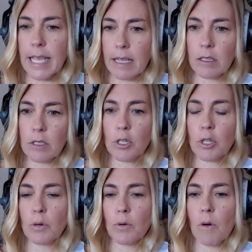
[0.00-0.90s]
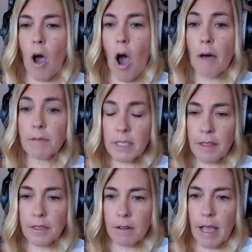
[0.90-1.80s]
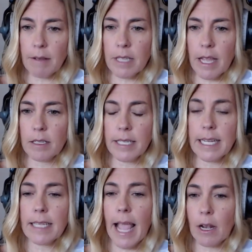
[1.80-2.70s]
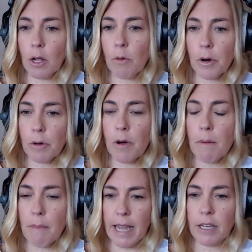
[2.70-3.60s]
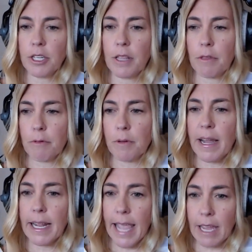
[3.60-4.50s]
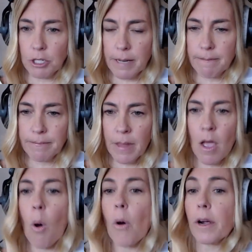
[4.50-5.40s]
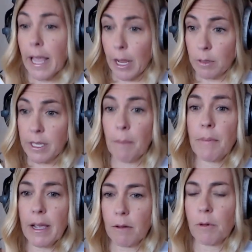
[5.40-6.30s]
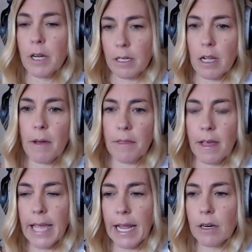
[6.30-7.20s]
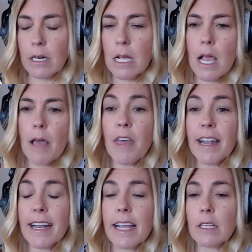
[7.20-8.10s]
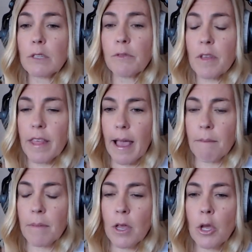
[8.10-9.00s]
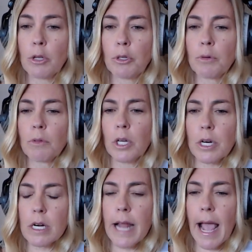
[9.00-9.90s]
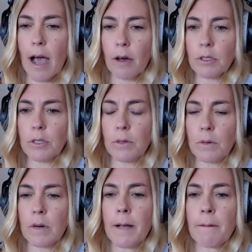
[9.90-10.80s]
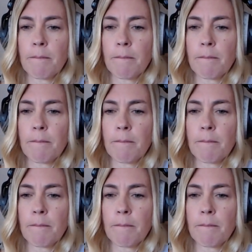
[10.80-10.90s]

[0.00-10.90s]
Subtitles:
things to offset their lifestyle disease and quote unquote manage it through medication, or like Ozempic, we're going to talk about that later, than it is for them to learn how to